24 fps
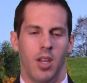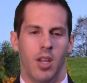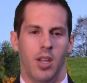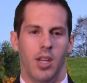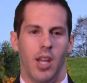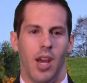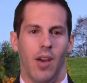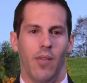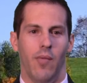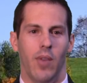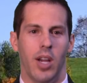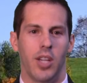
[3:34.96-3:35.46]

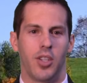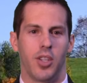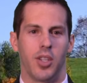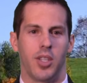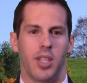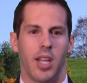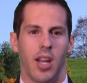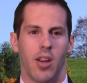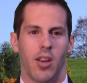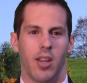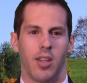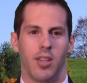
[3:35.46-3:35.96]
Now,
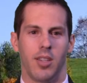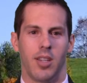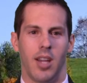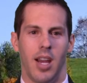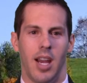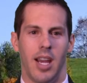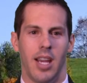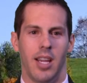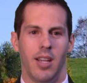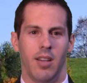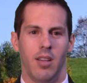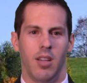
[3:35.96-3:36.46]
vegetarian
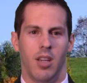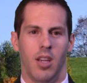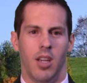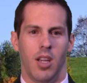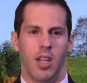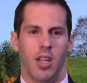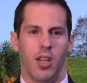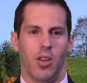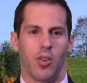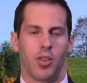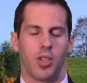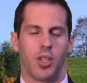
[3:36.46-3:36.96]
diet,
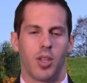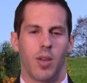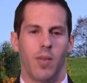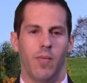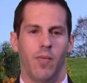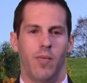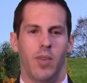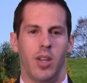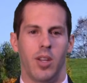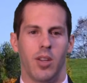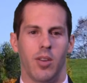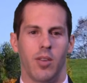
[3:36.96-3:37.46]

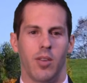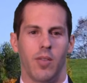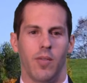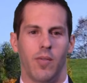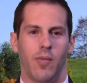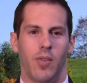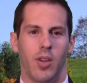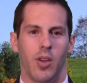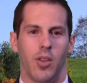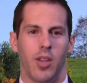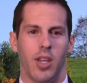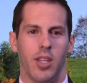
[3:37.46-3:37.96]
some
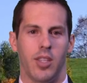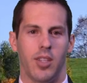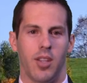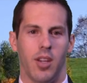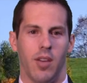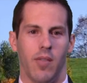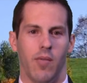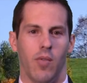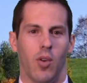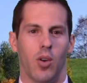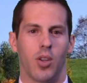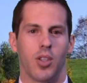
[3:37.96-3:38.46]
feel that
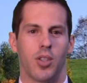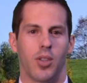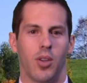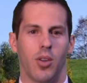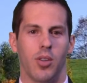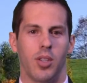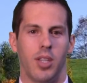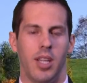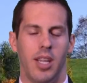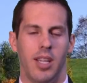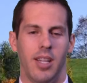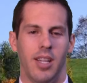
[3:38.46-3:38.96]
verse
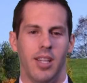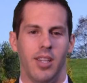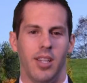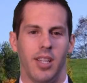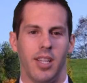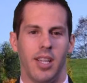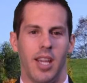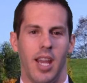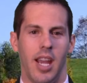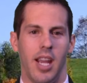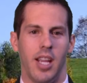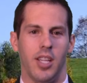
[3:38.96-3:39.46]
13
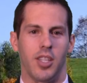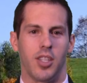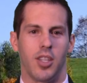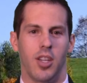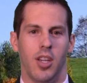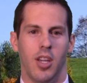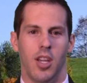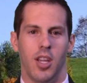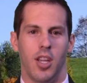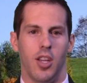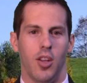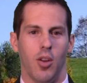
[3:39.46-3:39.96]
indicates,
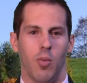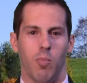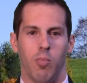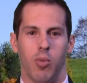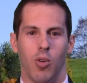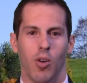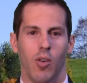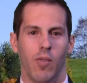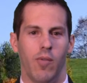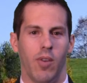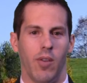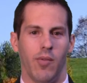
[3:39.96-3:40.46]

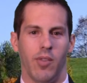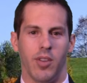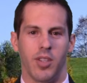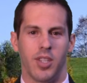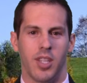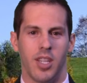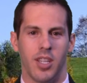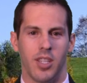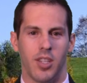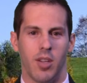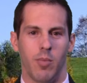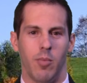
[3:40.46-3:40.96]
proof of a
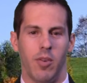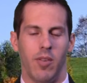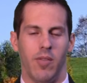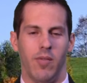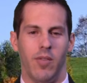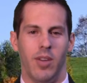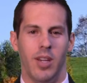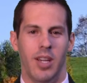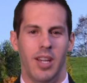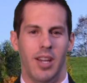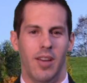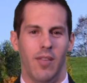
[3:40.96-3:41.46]
system
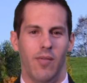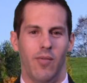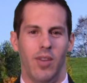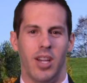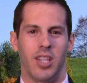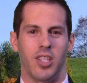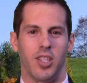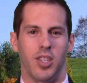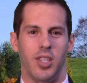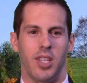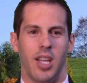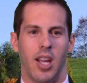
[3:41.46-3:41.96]
of
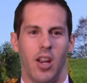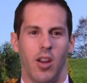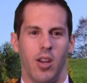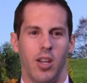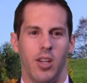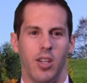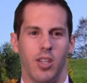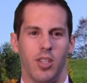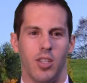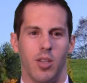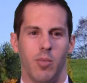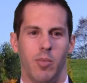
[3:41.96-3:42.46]

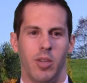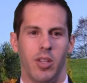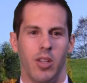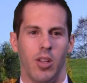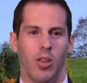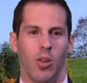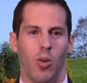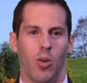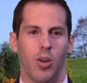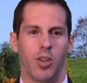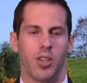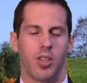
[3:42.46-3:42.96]
vegetarianism. And the
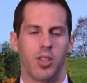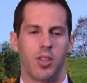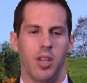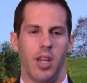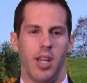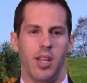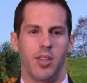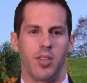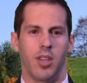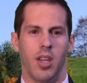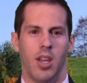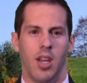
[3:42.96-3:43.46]
Lord
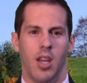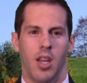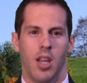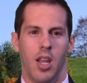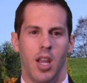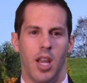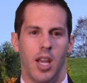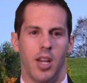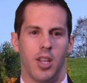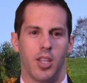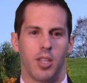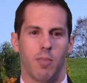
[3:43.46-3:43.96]
states,
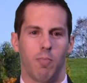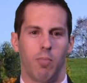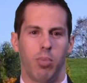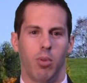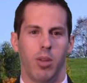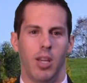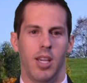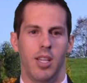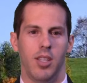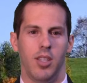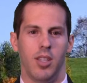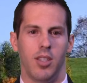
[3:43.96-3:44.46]
"It is
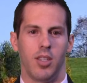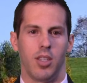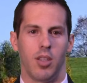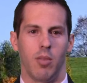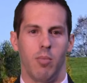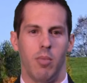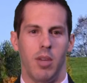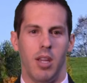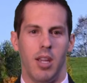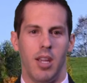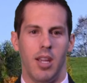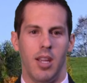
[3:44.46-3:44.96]
pleasing to
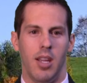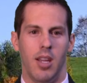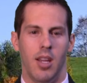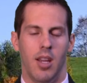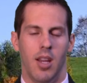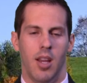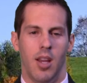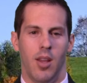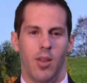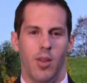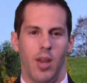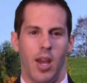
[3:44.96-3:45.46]
me
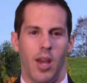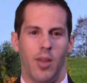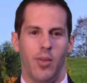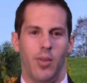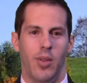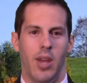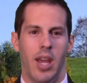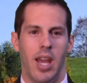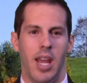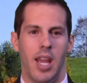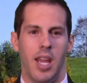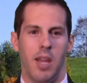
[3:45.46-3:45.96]
that
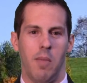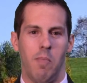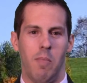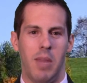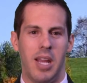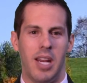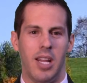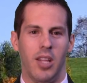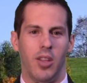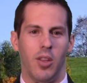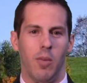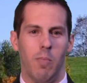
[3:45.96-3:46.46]
they,"
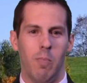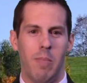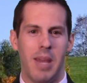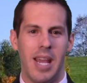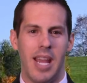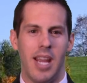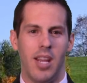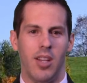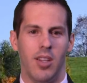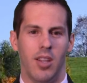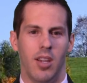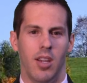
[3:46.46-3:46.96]
meaning the
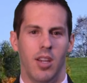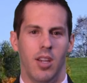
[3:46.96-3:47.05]
meat,